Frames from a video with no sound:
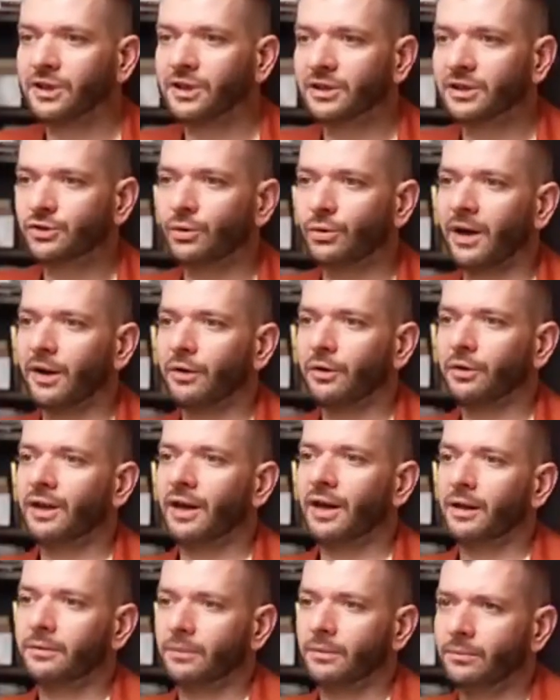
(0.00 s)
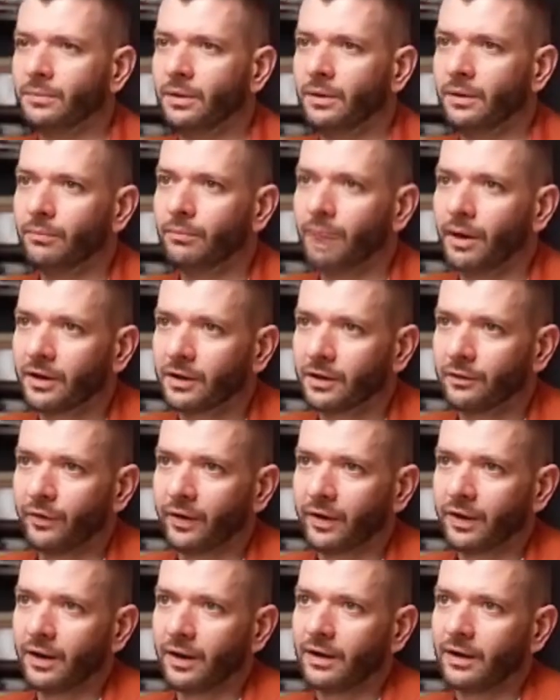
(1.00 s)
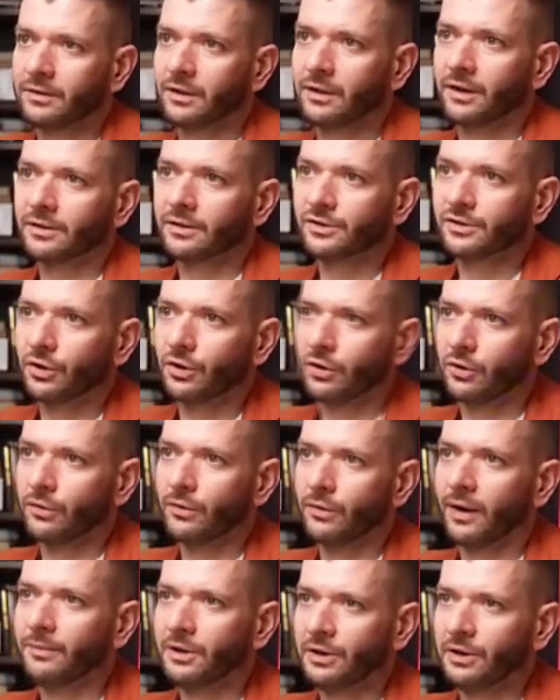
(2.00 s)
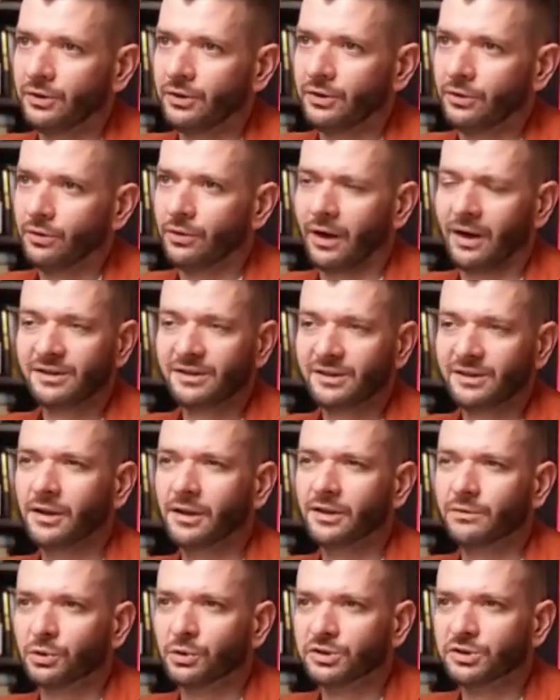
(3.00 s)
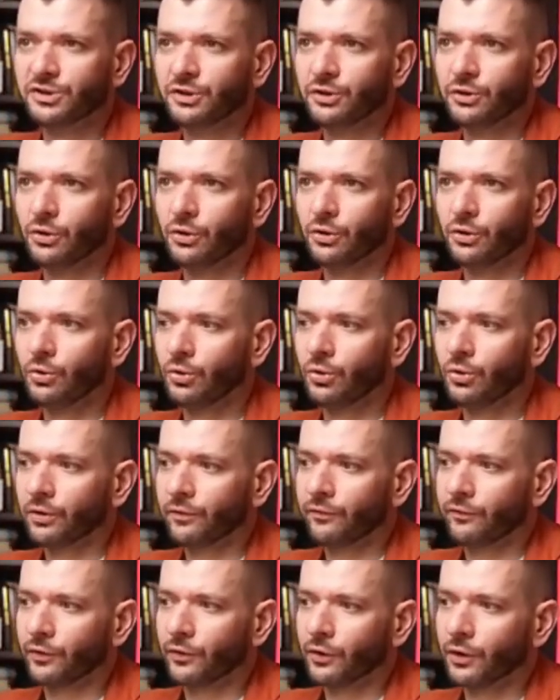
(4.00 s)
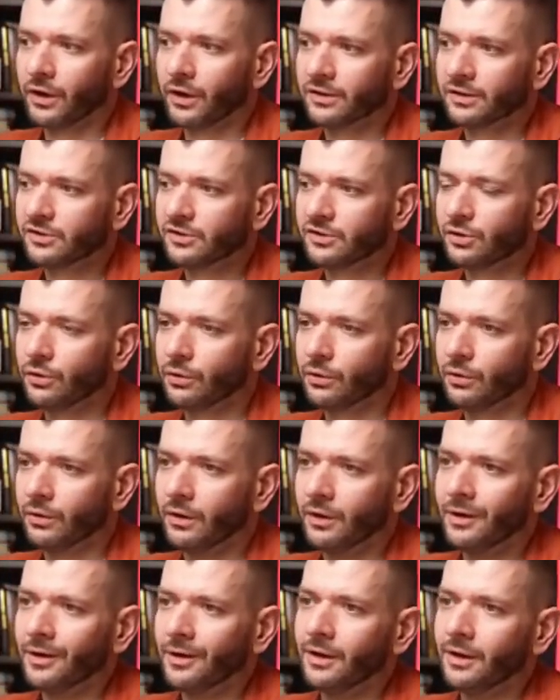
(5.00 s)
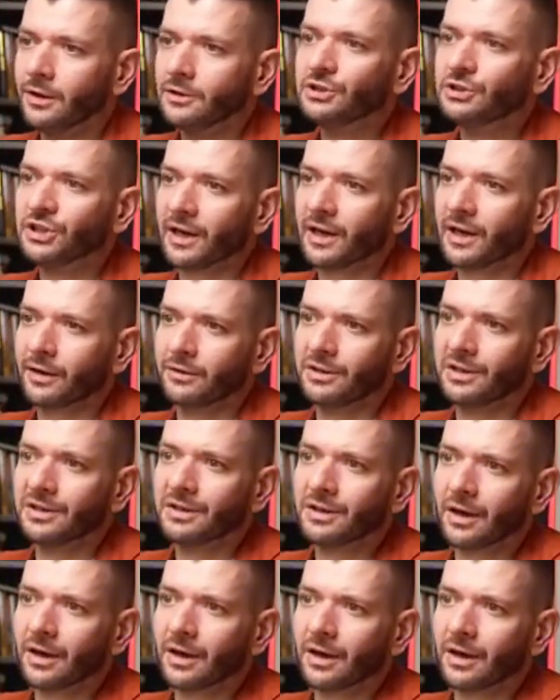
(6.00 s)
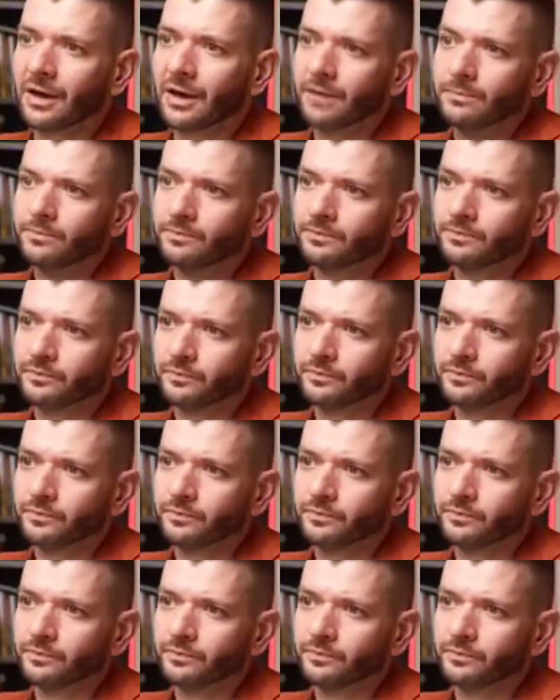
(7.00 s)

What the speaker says: and just to add on that, Mike, if I can add, like, so I mean, I think it was you who referred us to checkout.com,